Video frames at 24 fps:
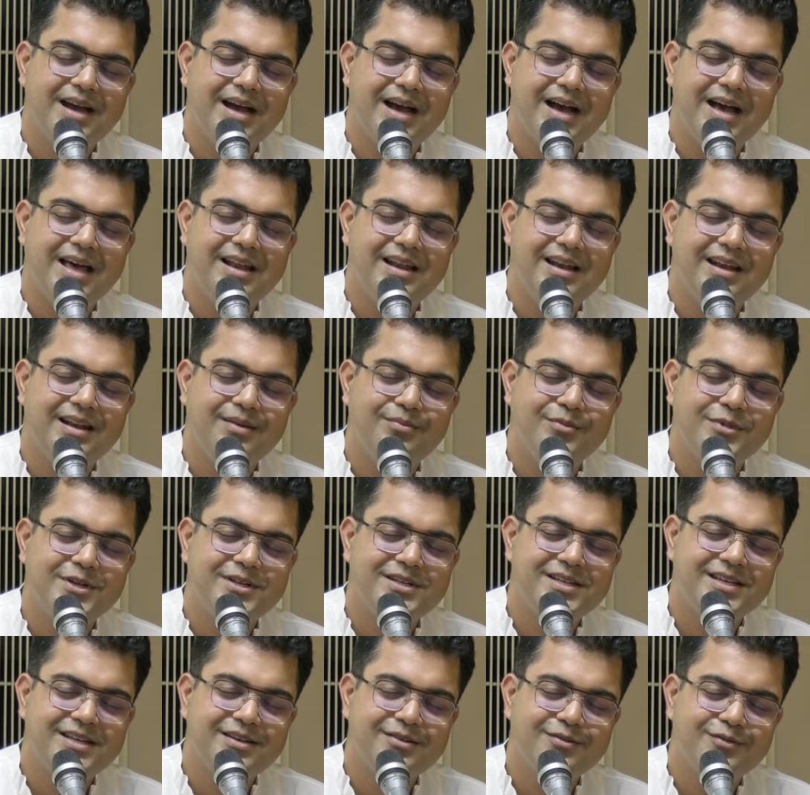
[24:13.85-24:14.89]
and
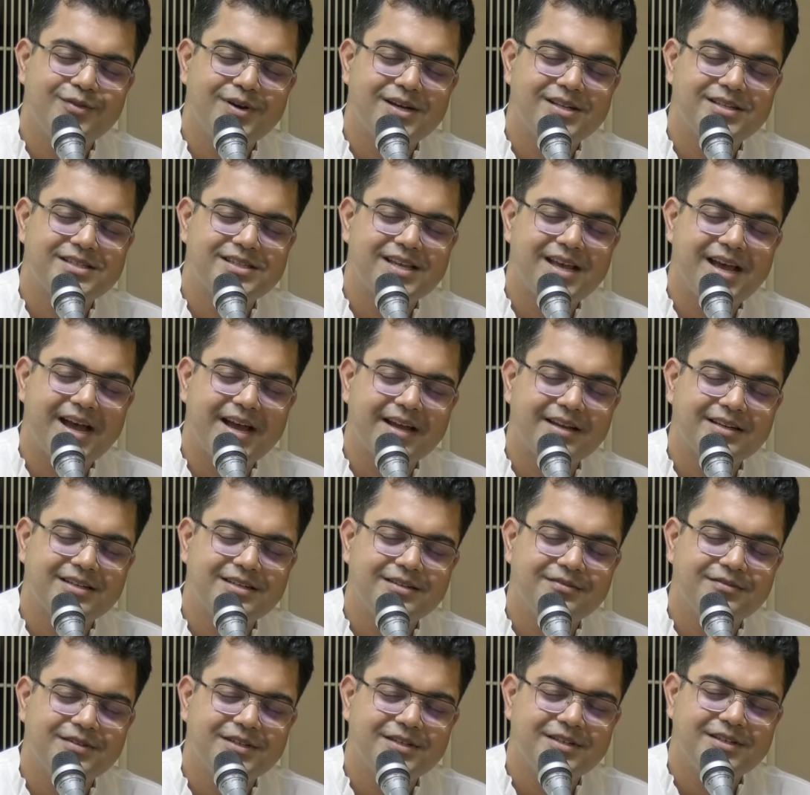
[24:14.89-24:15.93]
limiting one's
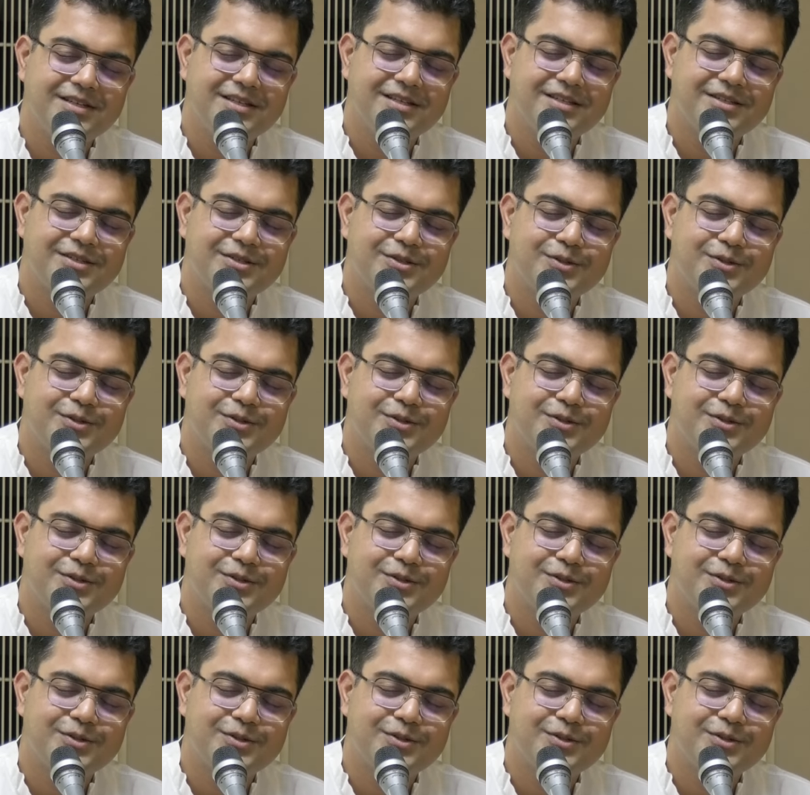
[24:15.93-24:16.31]
activities